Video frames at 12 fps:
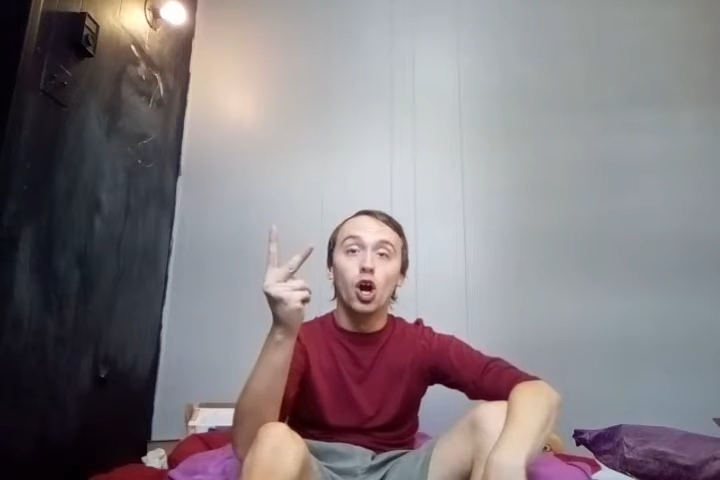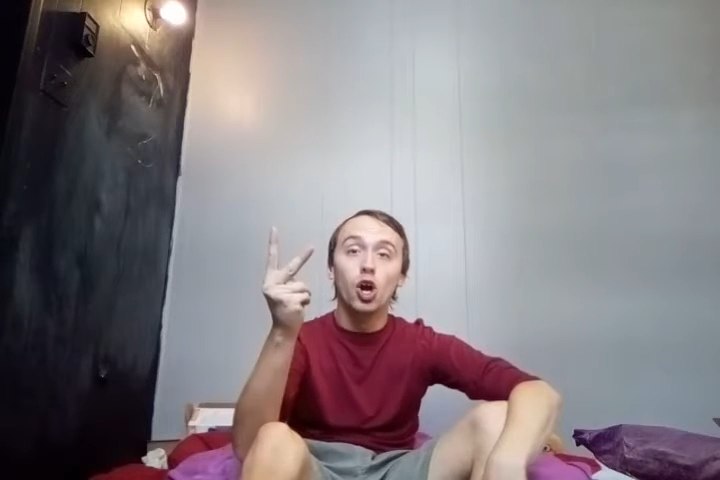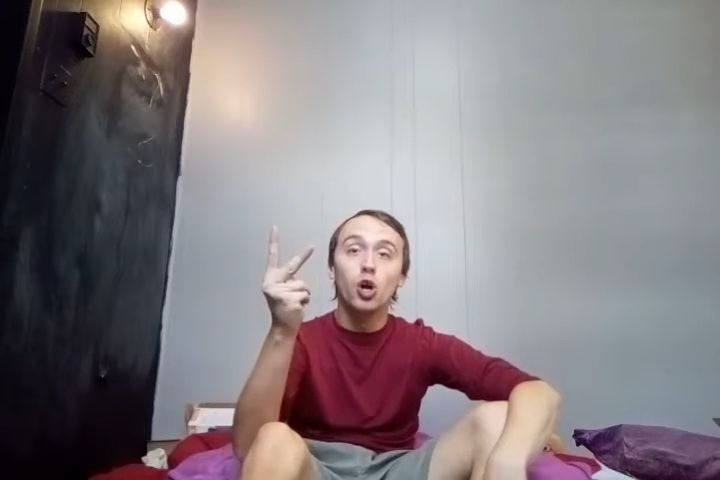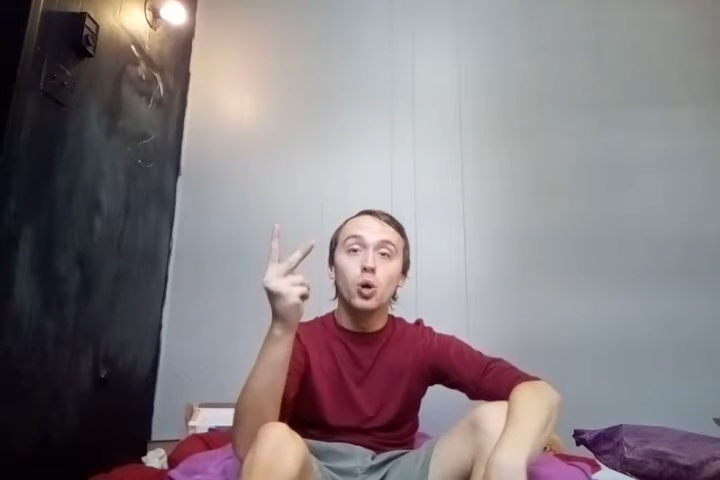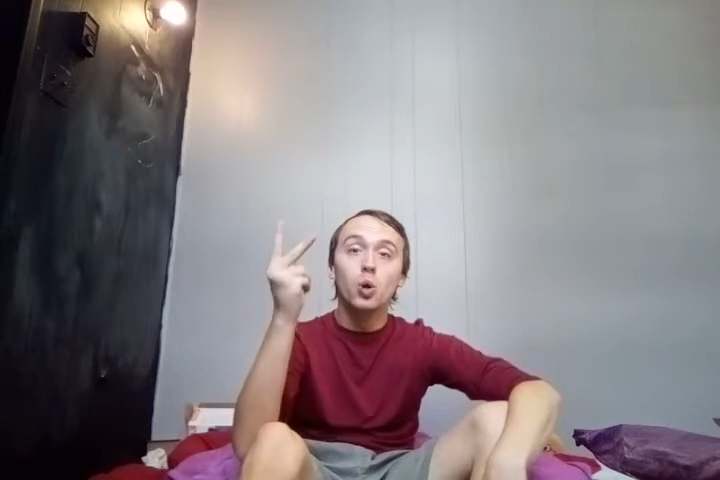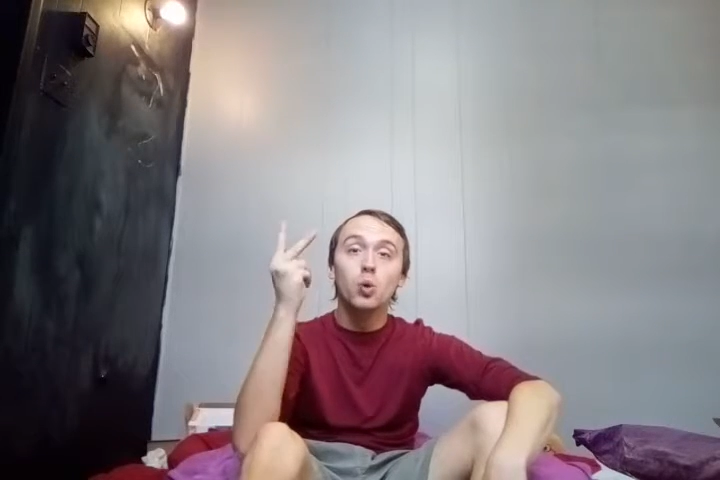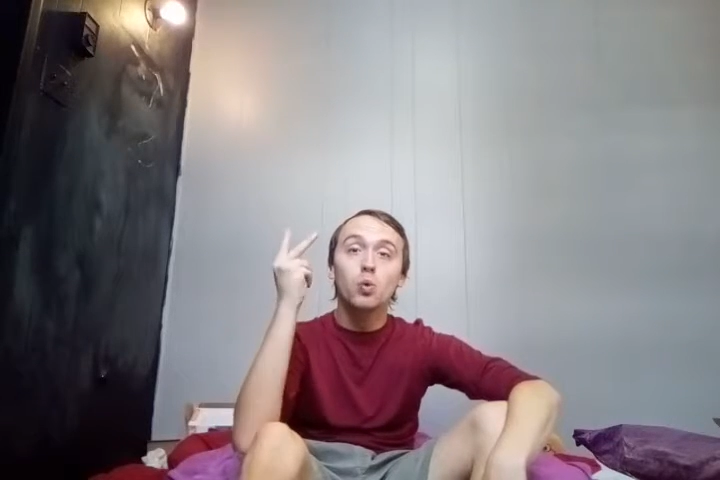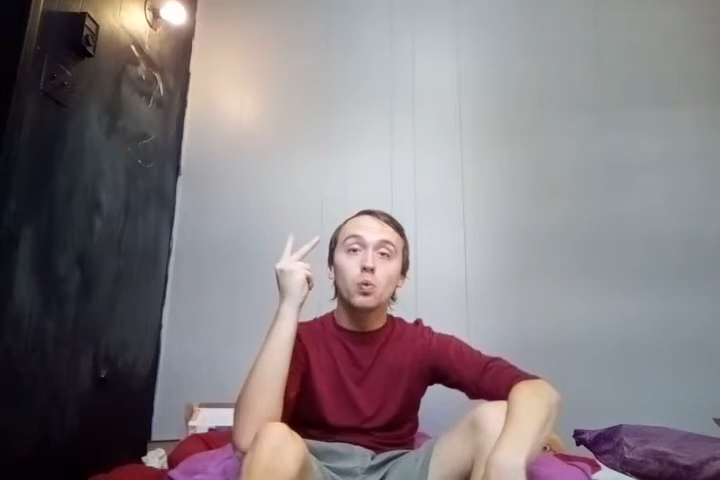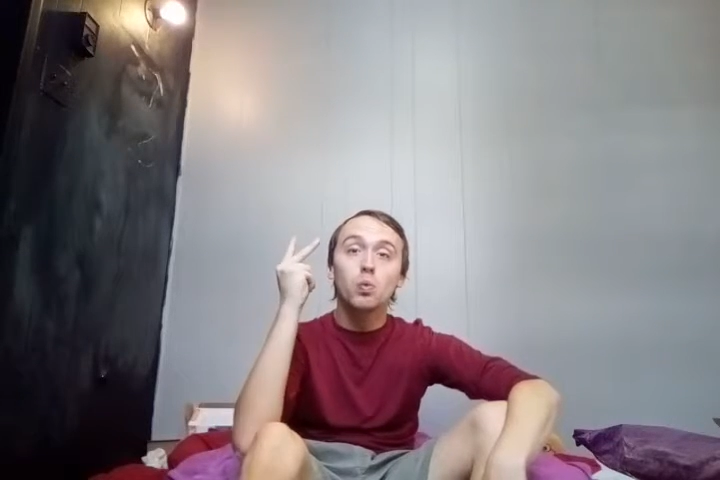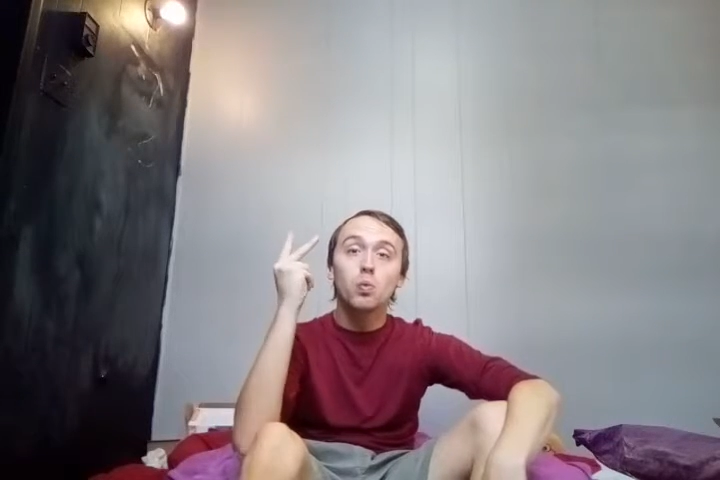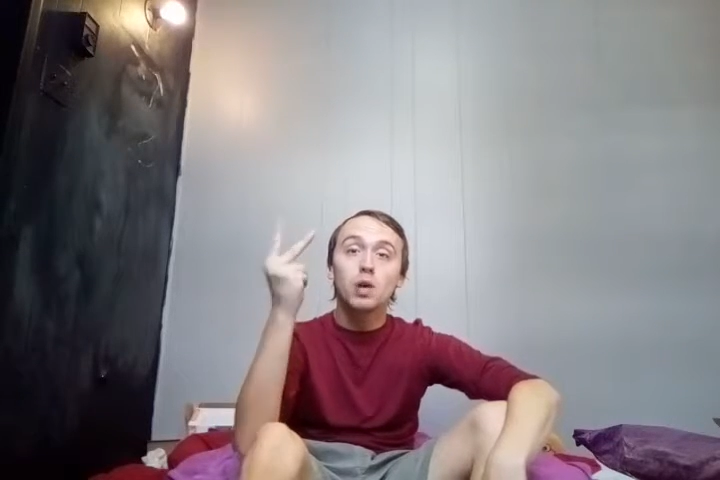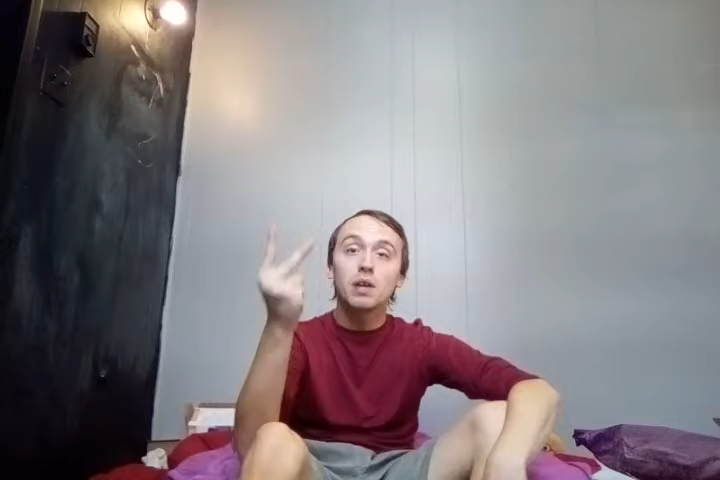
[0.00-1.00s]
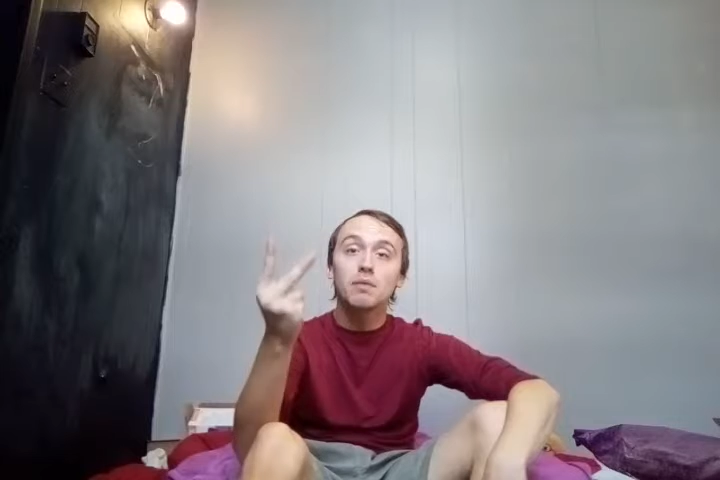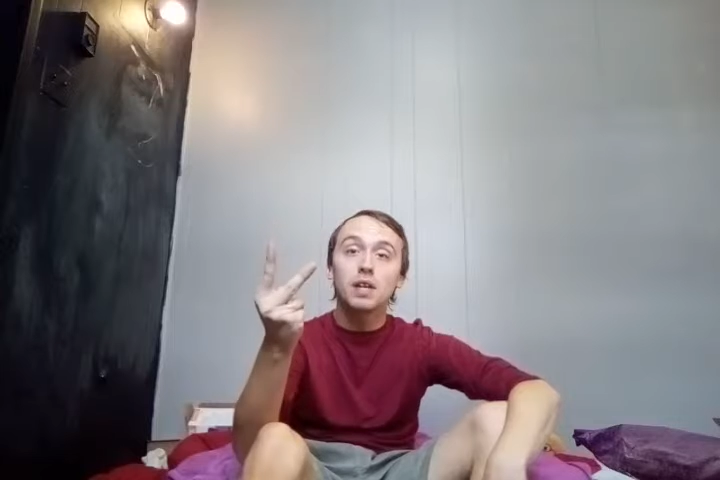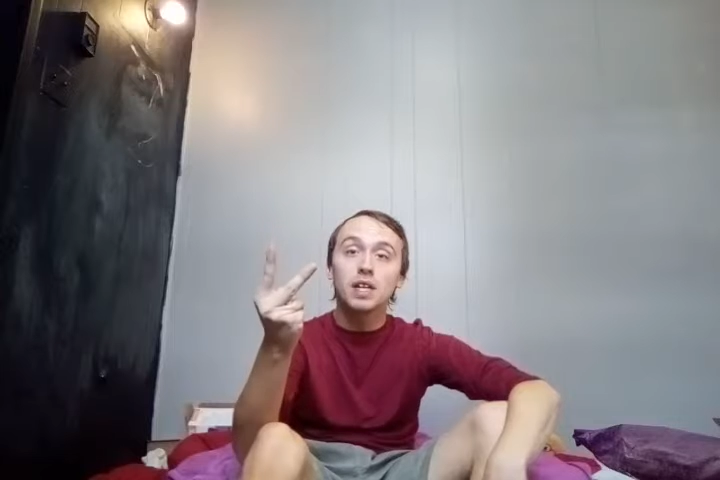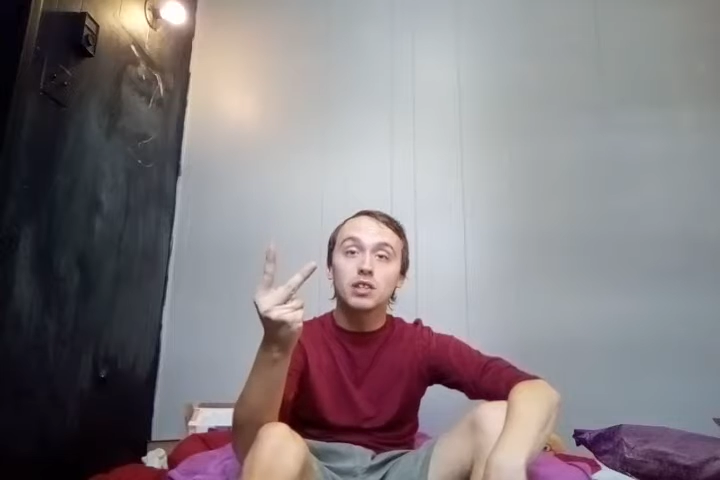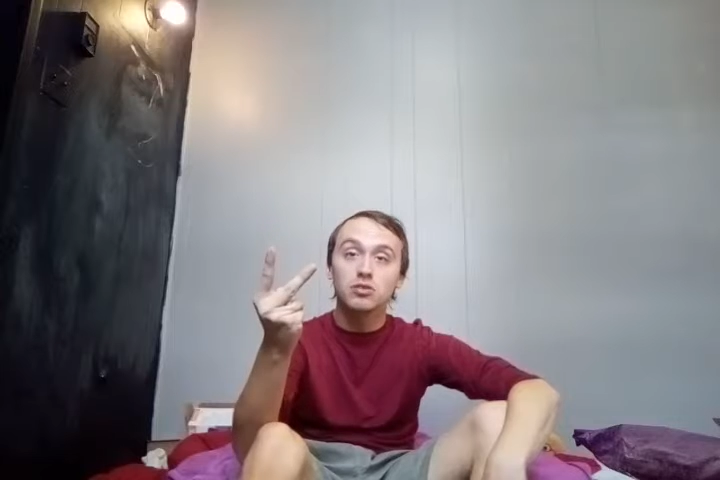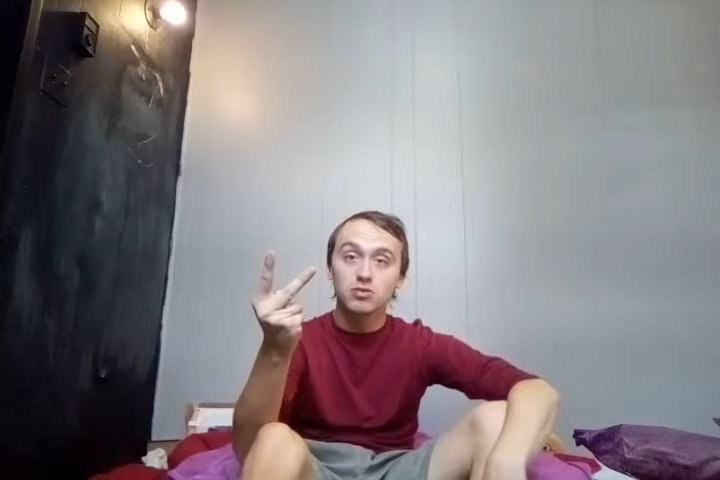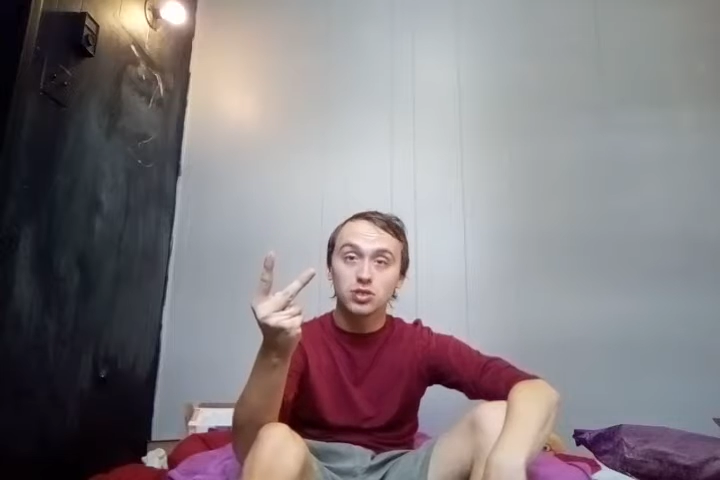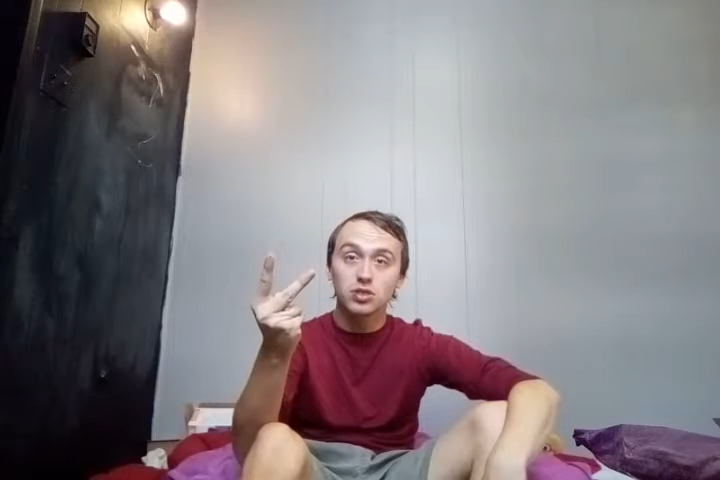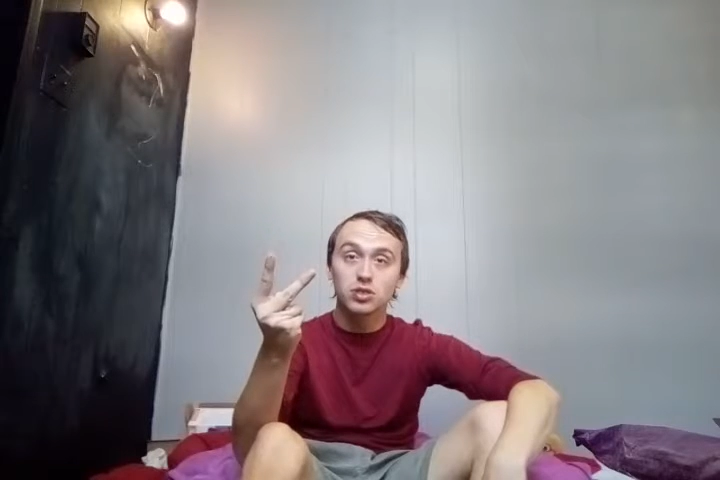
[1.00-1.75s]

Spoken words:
2 reviews.